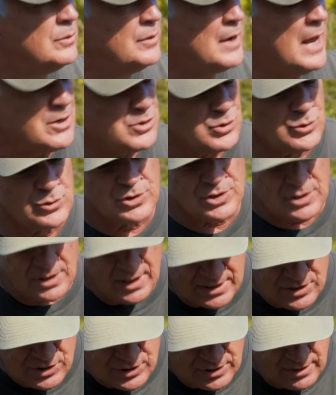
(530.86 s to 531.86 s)
Natural
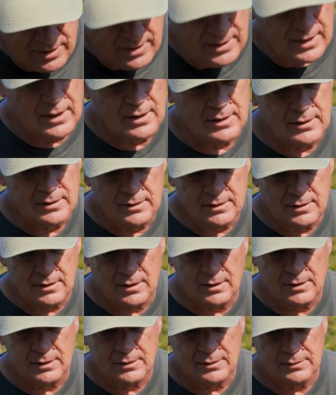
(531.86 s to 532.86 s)
selection, then,
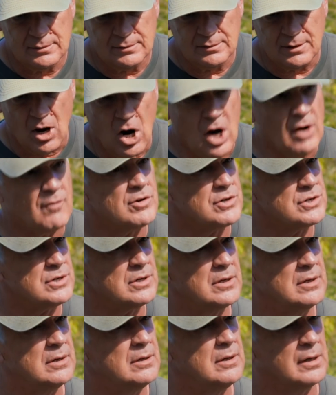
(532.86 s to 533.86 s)

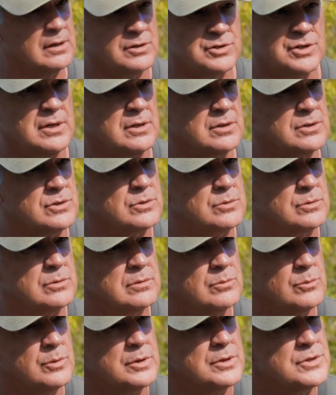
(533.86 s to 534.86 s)
obviously
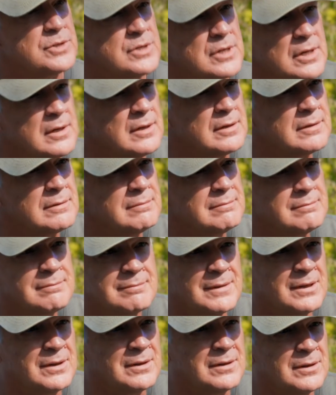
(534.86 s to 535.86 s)
exists. We see it
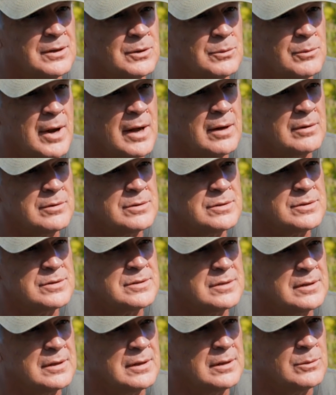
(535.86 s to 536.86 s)
around
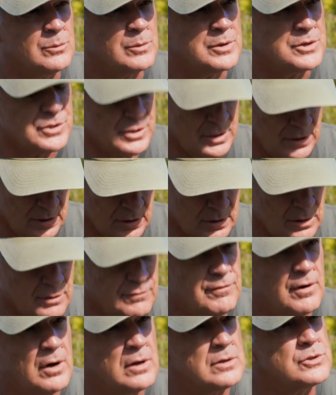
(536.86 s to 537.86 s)
us. We see it in the
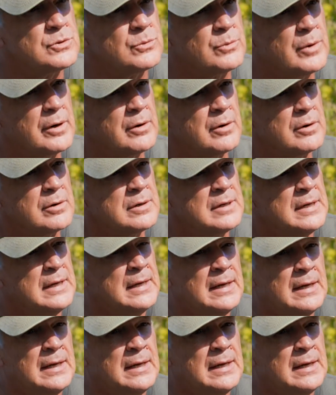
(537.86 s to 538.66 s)
fossil record.